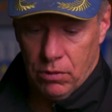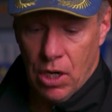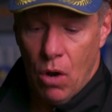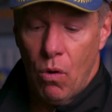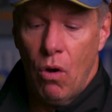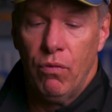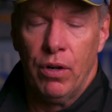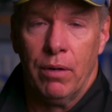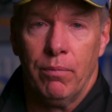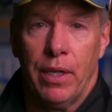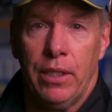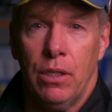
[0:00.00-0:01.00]
go over
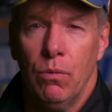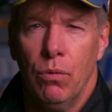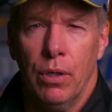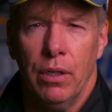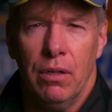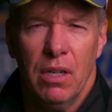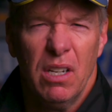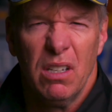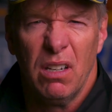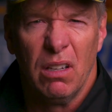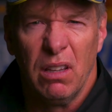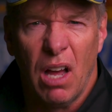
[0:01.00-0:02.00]
him like you would
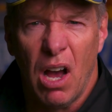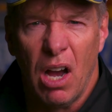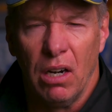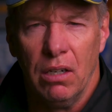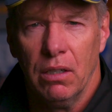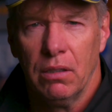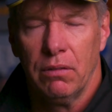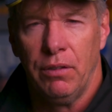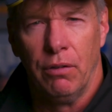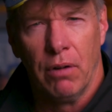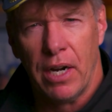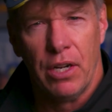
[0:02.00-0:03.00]
a log,
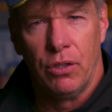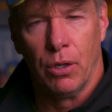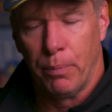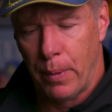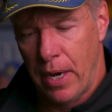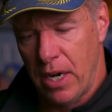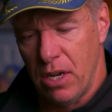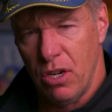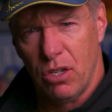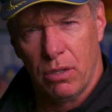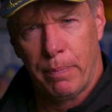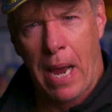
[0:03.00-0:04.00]
when you're riding a dirt bike and
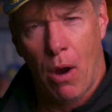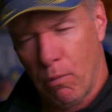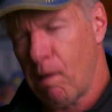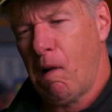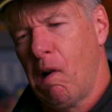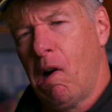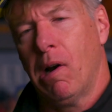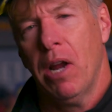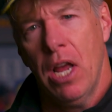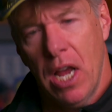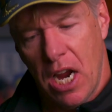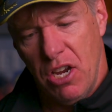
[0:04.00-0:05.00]
you just power,
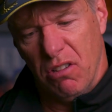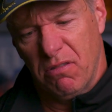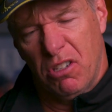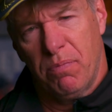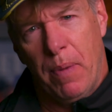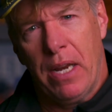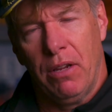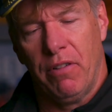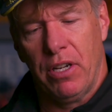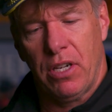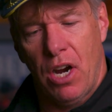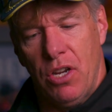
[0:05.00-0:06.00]
and you're spinning the
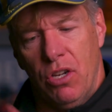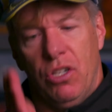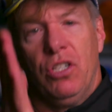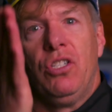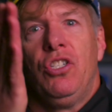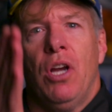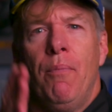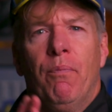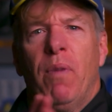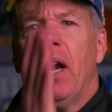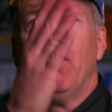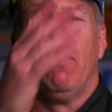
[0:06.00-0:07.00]
rear tire and you just
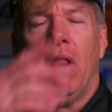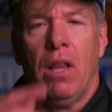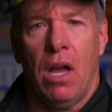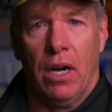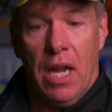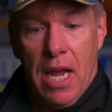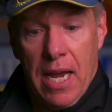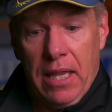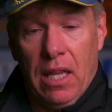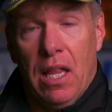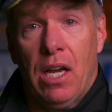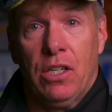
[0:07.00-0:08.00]
jump right over the log,
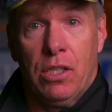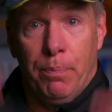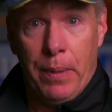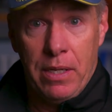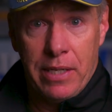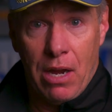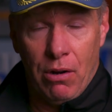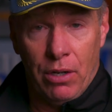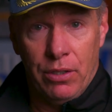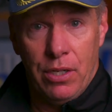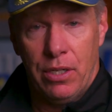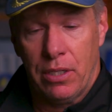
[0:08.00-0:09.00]
and the log spins out
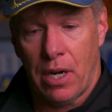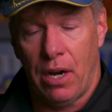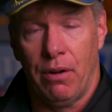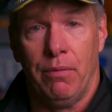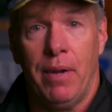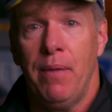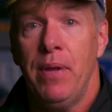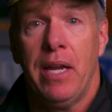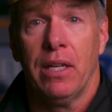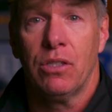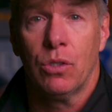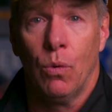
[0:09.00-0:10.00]
under your tire and maybe it
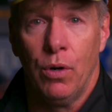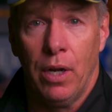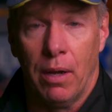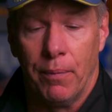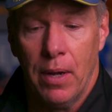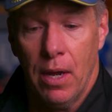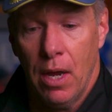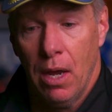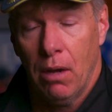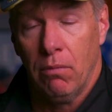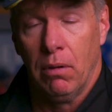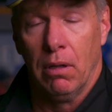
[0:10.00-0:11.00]
gets torn up.
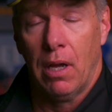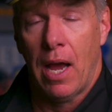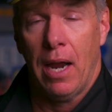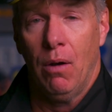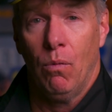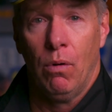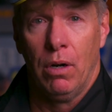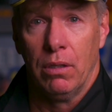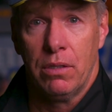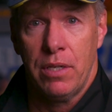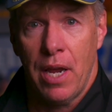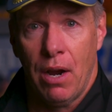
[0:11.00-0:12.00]
Well, I don't
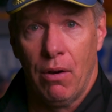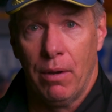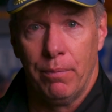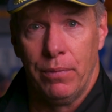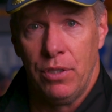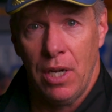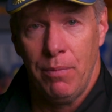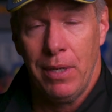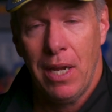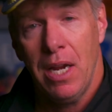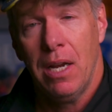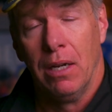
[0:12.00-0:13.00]
want to tear up
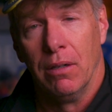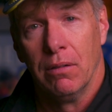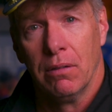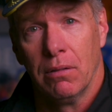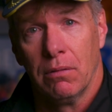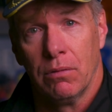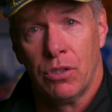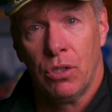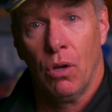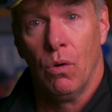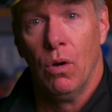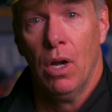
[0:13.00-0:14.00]
Jamie Keating.
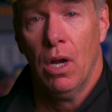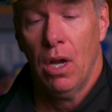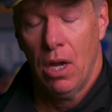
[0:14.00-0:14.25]
So